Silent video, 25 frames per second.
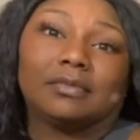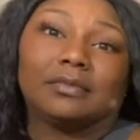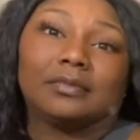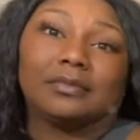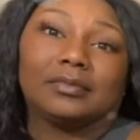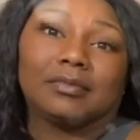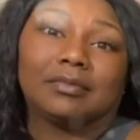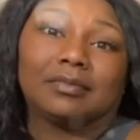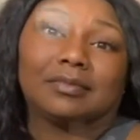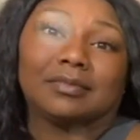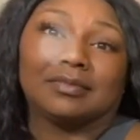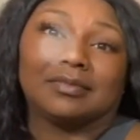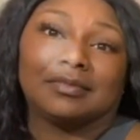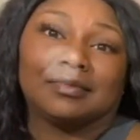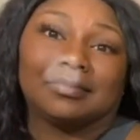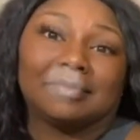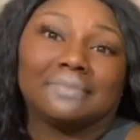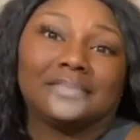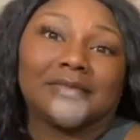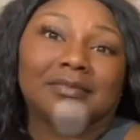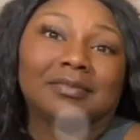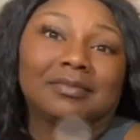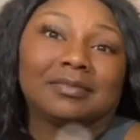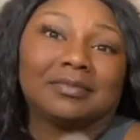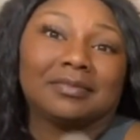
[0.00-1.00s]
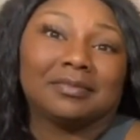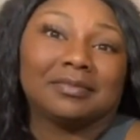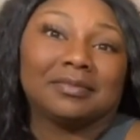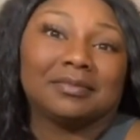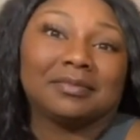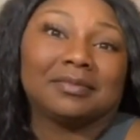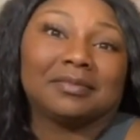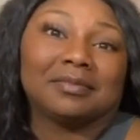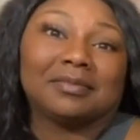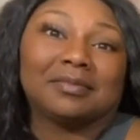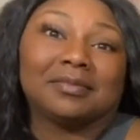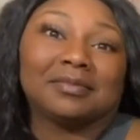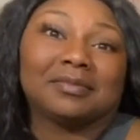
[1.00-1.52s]

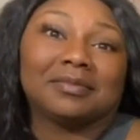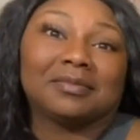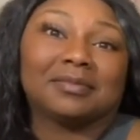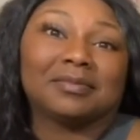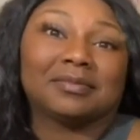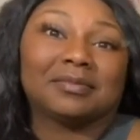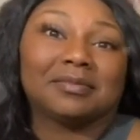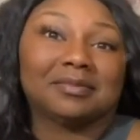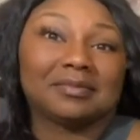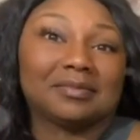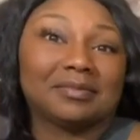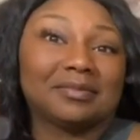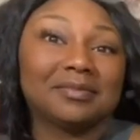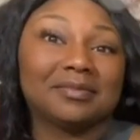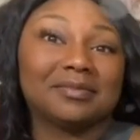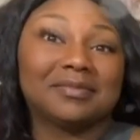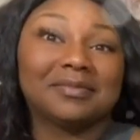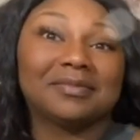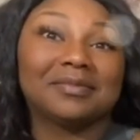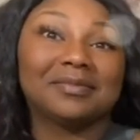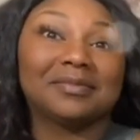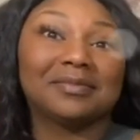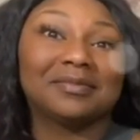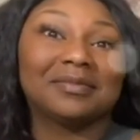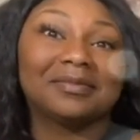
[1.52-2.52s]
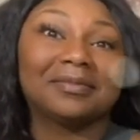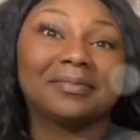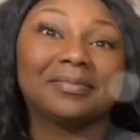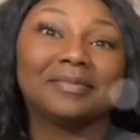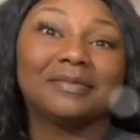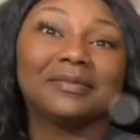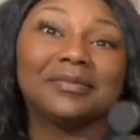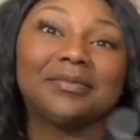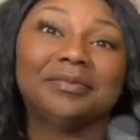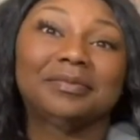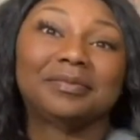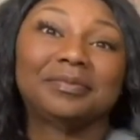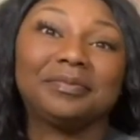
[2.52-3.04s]

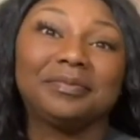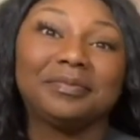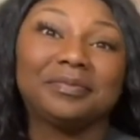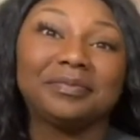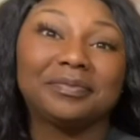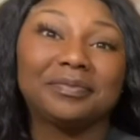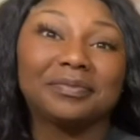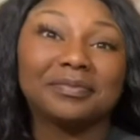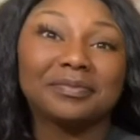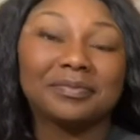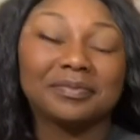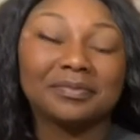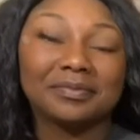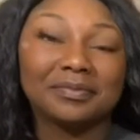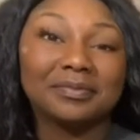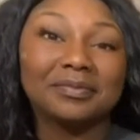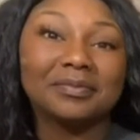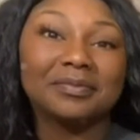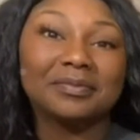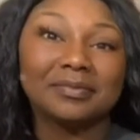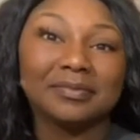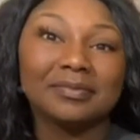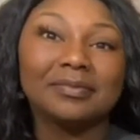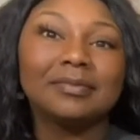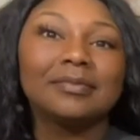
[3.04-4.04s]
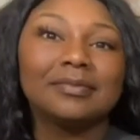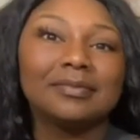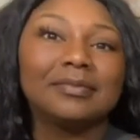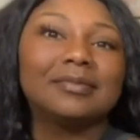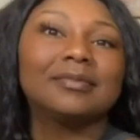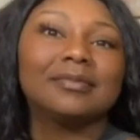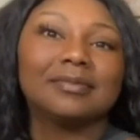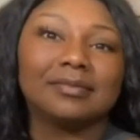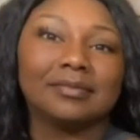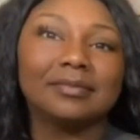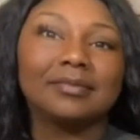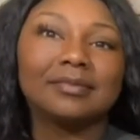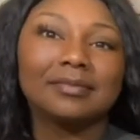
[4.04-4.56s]

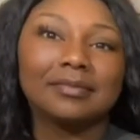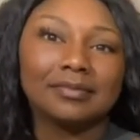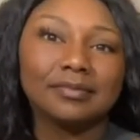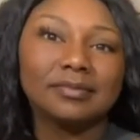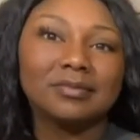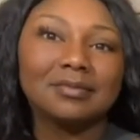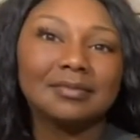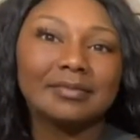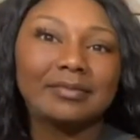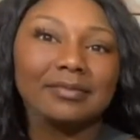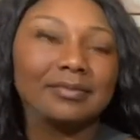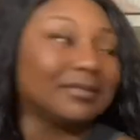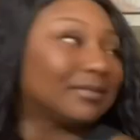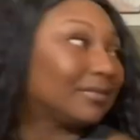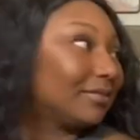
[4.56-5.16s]
This person isn't speaking.